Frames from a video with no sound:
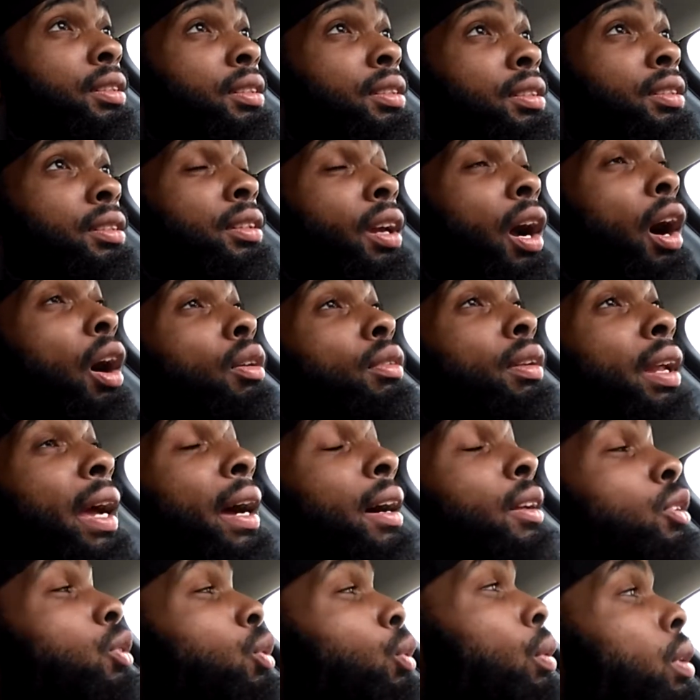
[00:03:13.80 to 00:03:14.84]
y'all
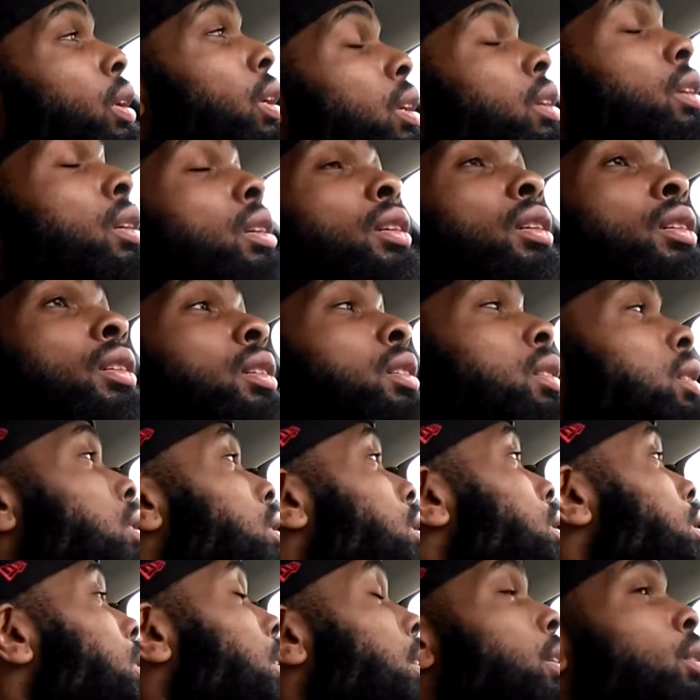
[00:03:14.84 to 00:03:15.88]
down 3,
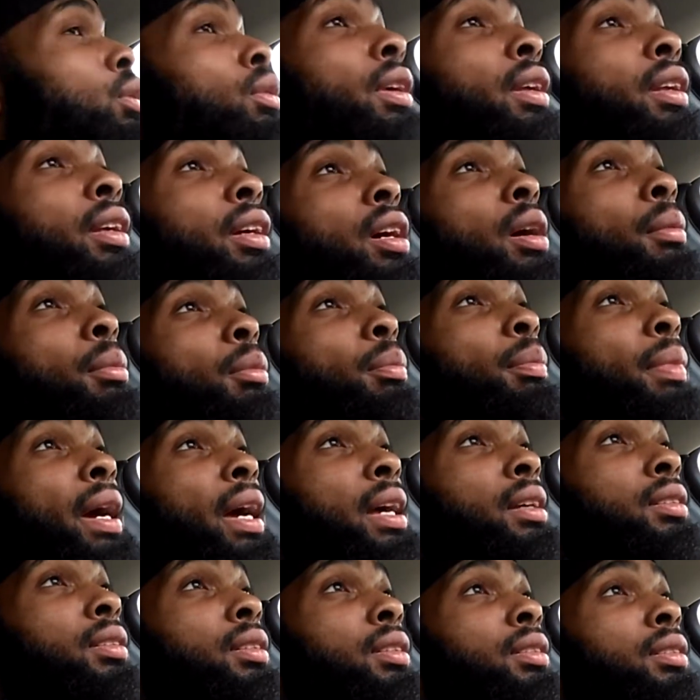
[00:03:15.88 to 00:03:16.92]
and you need a couple
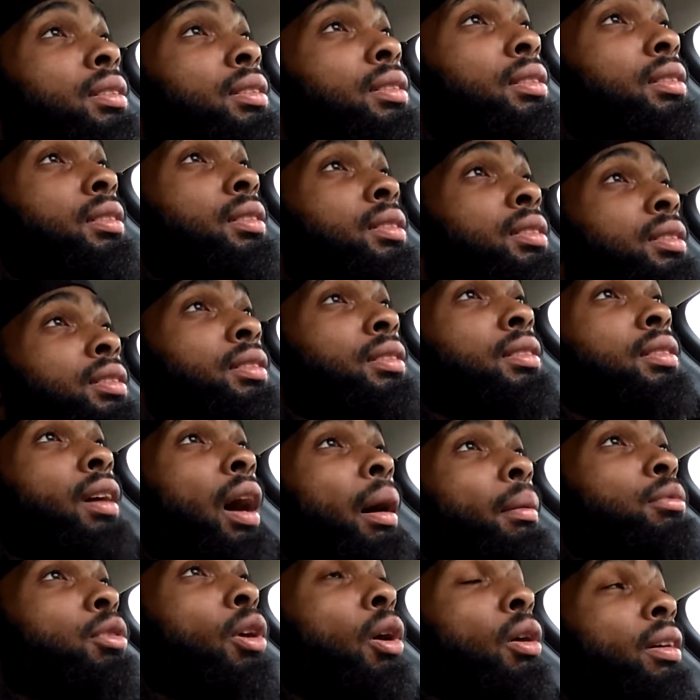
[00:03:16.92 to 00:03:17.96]
baskets. I'm
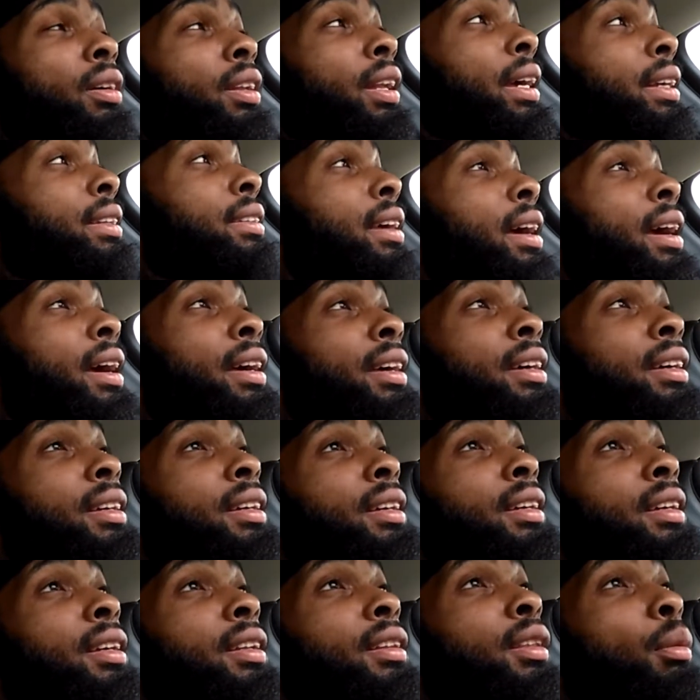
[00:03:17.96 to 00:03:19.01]
talking like that.
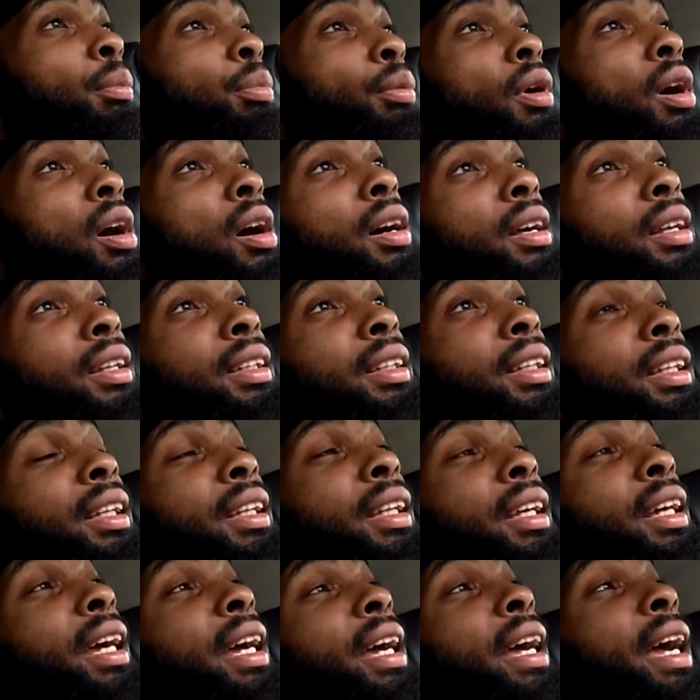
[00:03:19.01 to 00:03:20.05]
LeBron
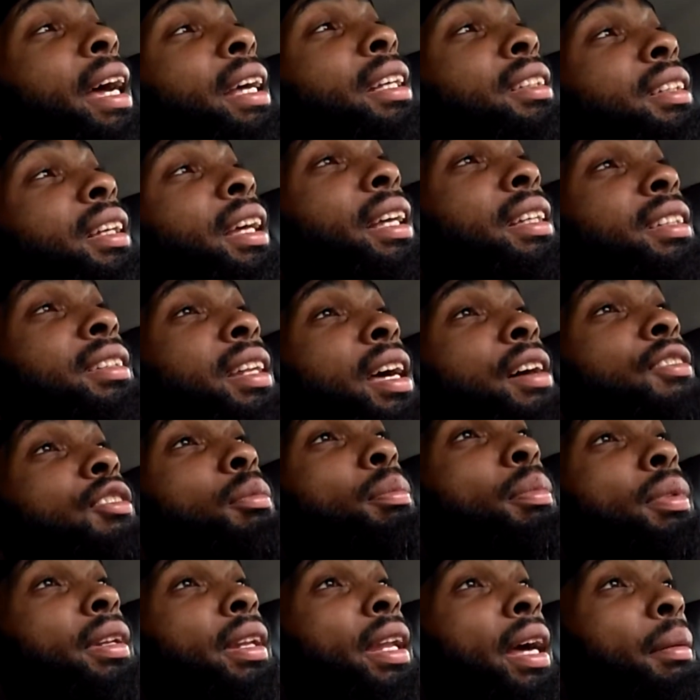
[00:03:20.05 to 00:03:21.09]
has never
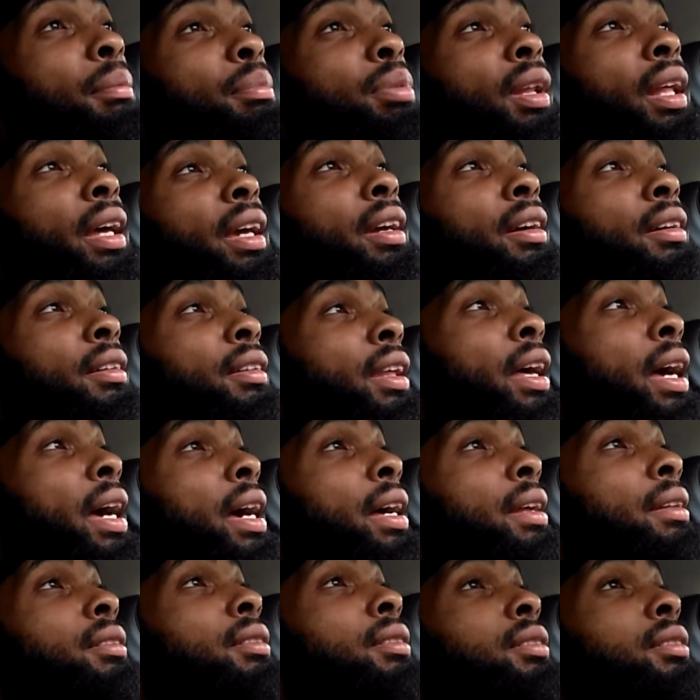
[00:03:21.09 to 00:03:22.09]
been that player that